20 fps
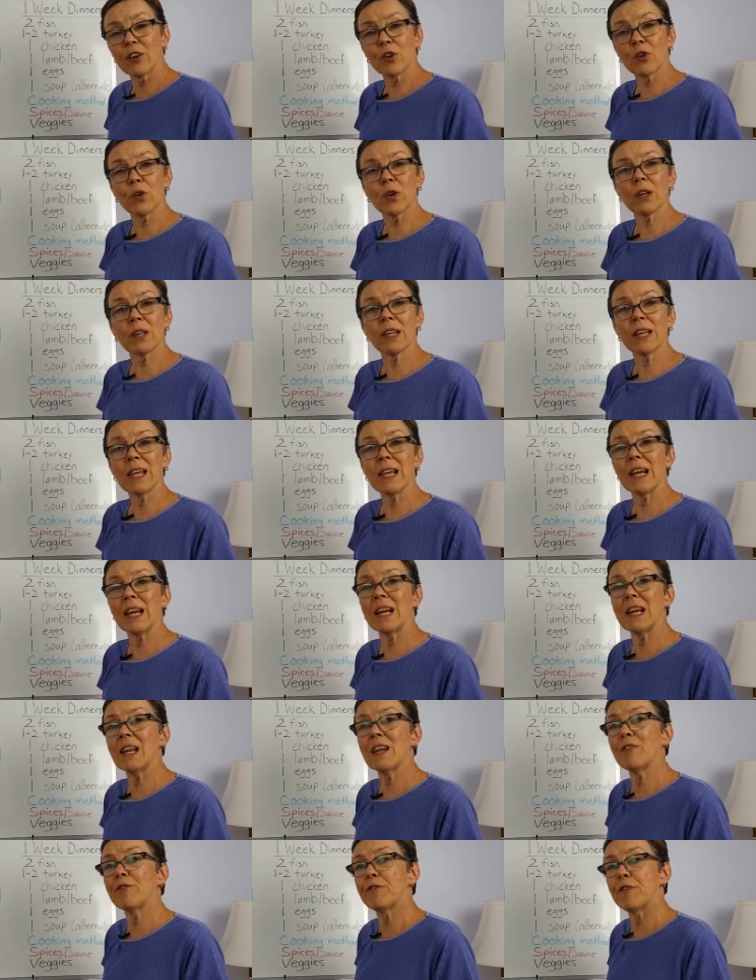currently
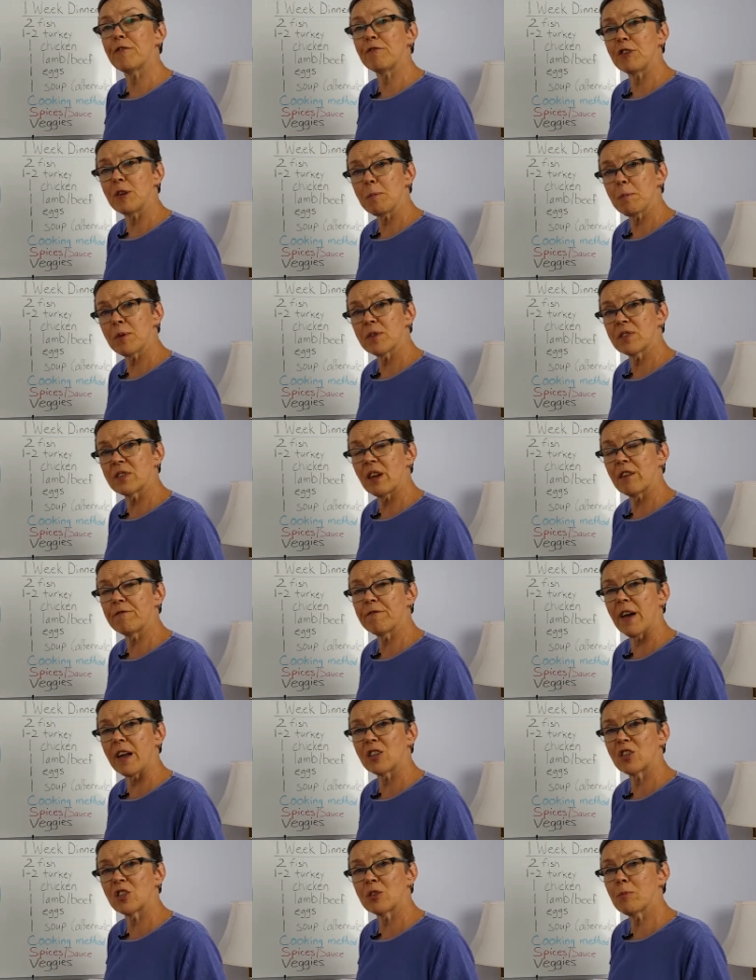eating 50%
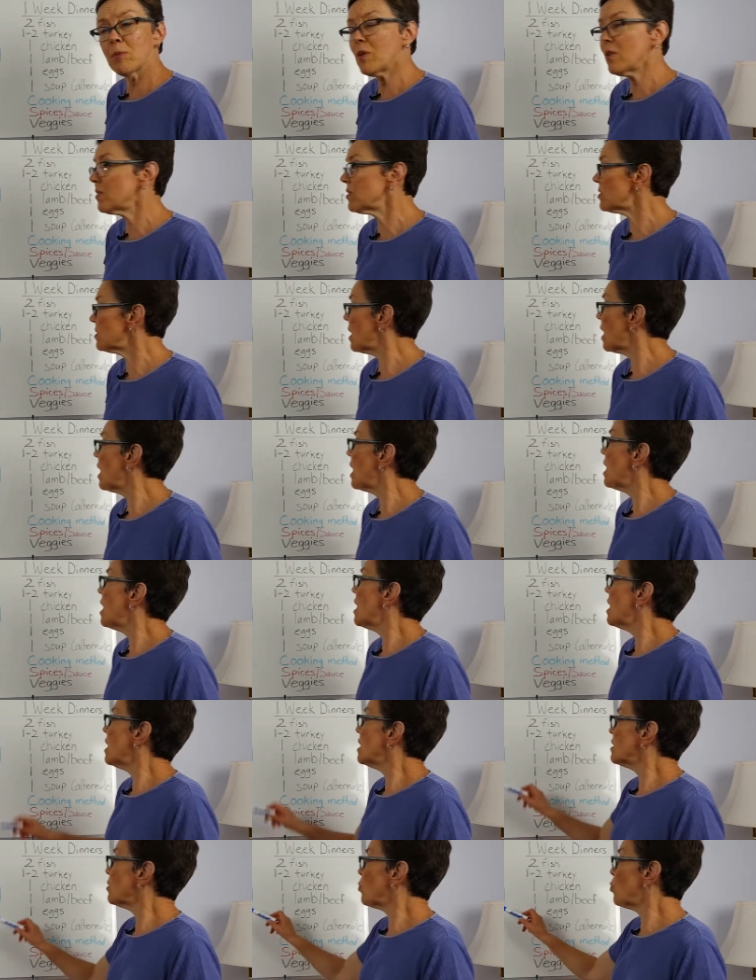vegetables,
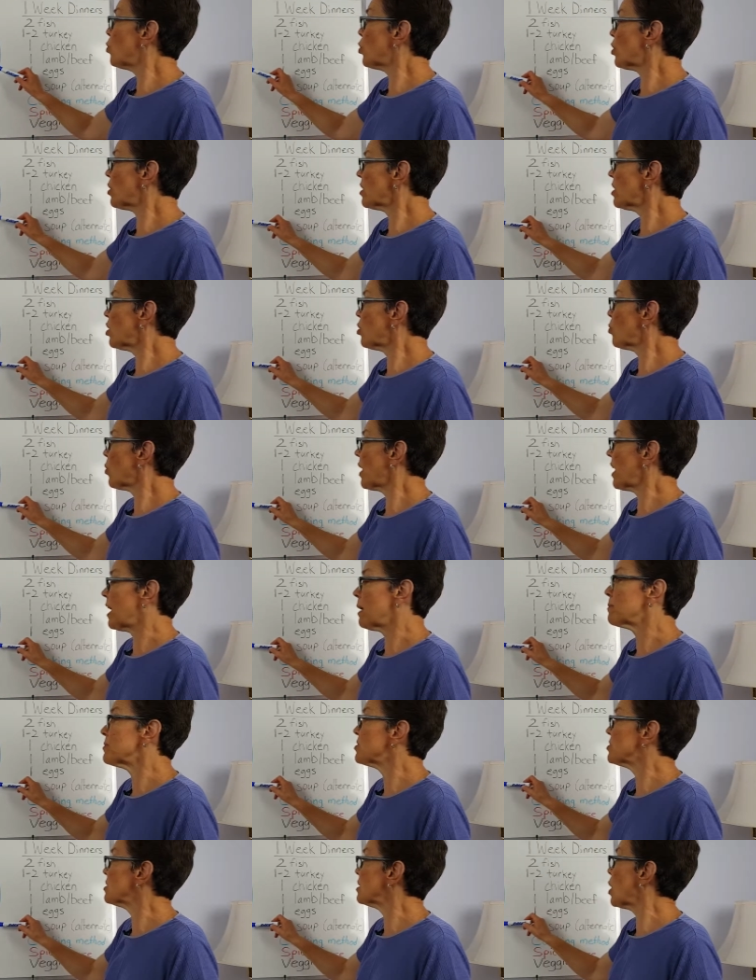work your way
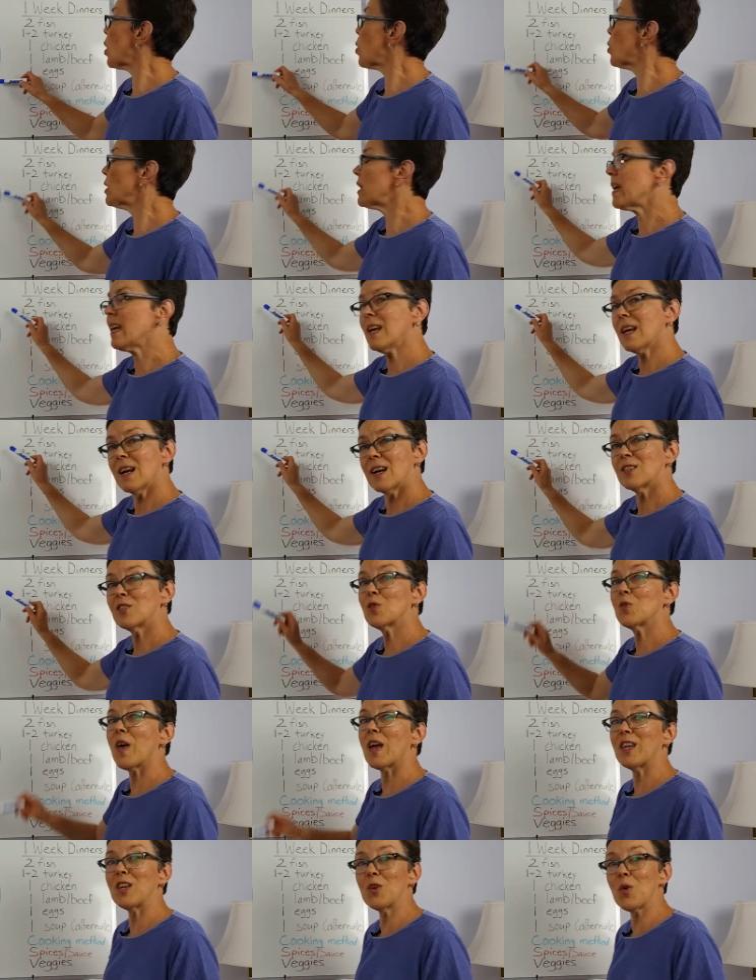up slowly so
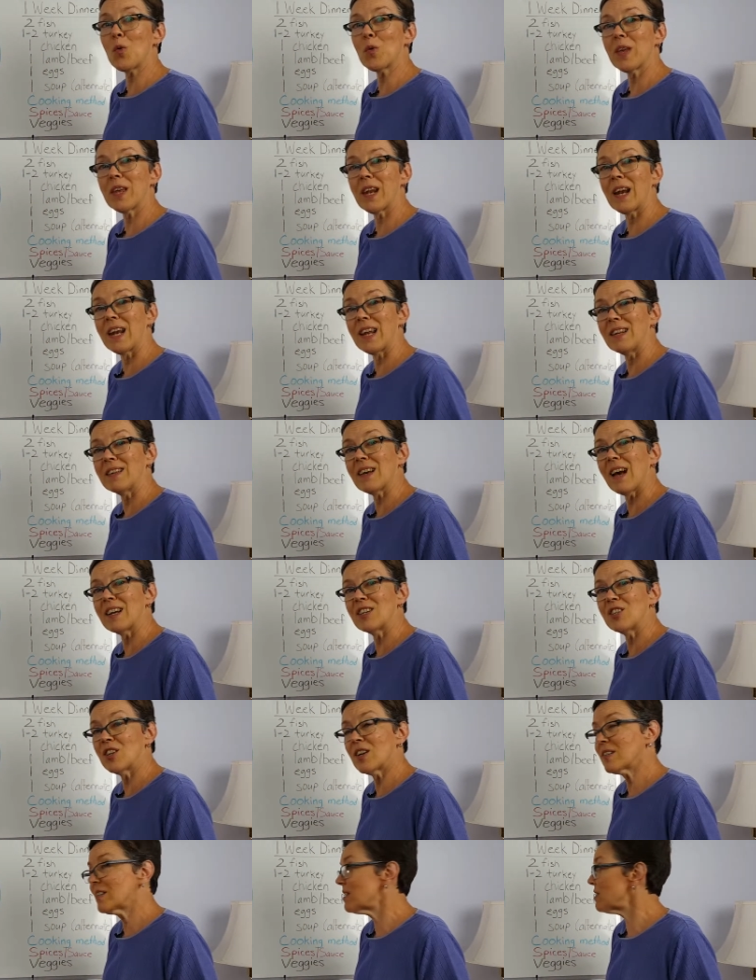that you don't get any
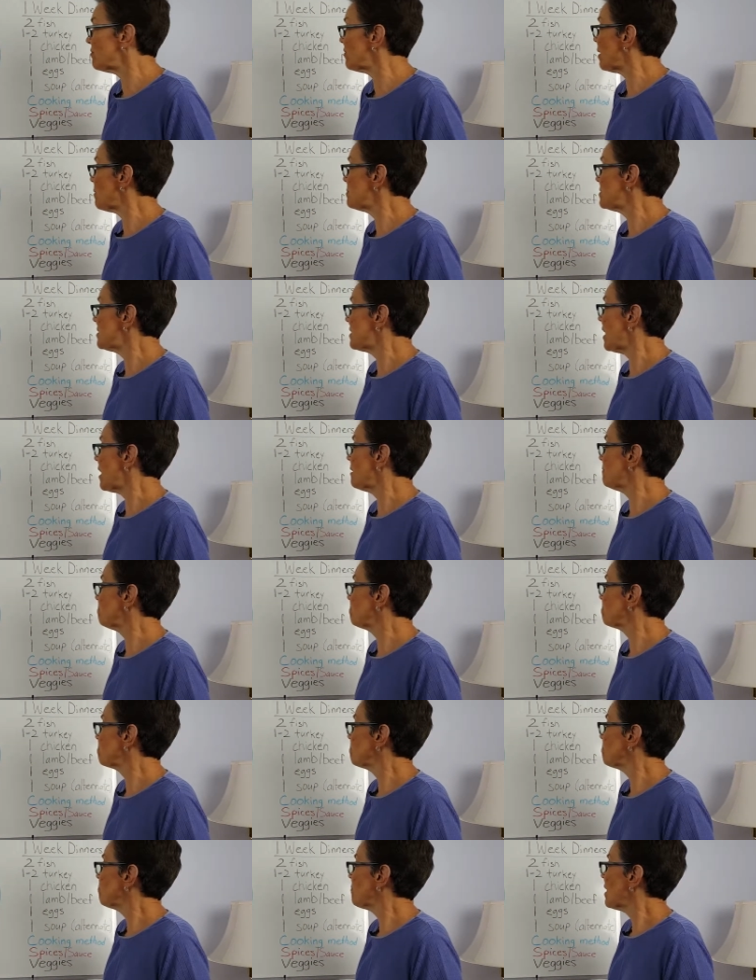digestive upset.
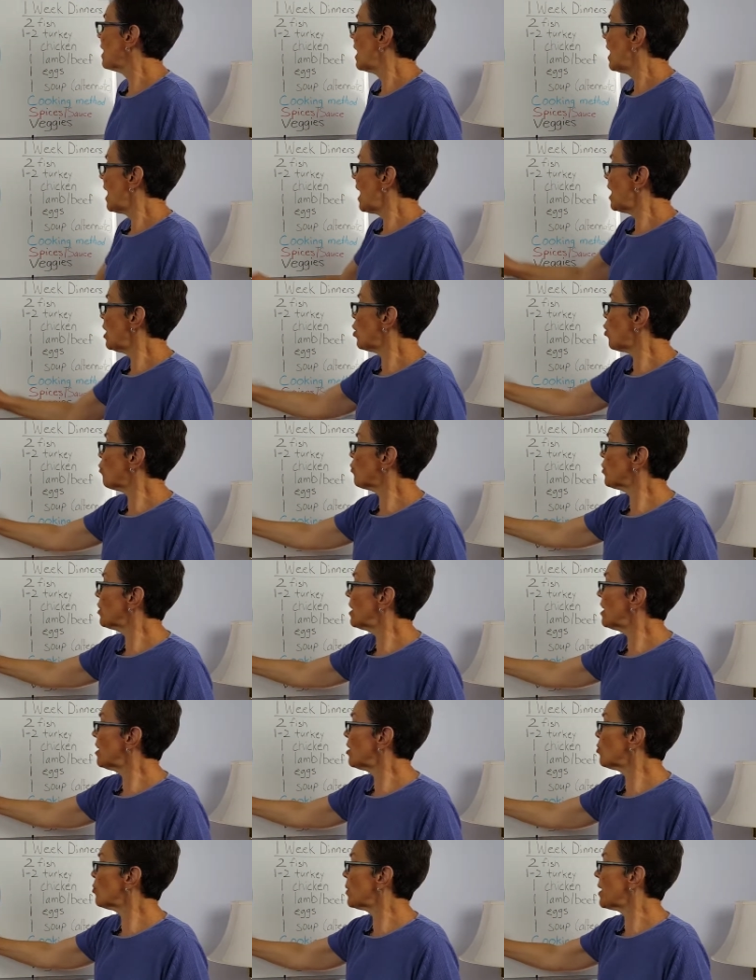And over
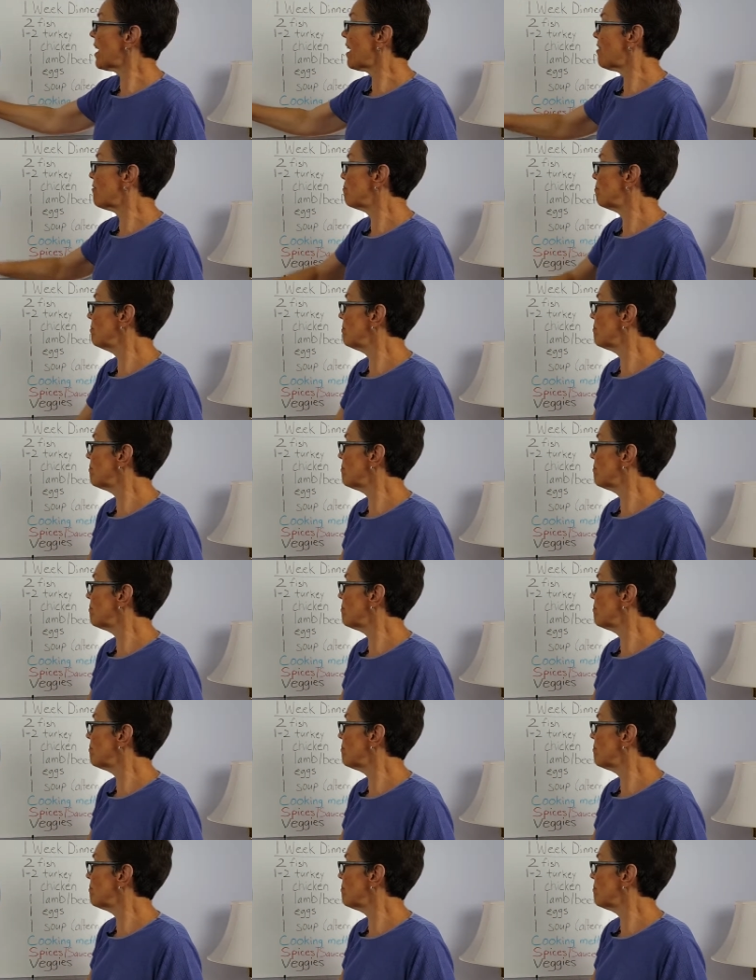here we have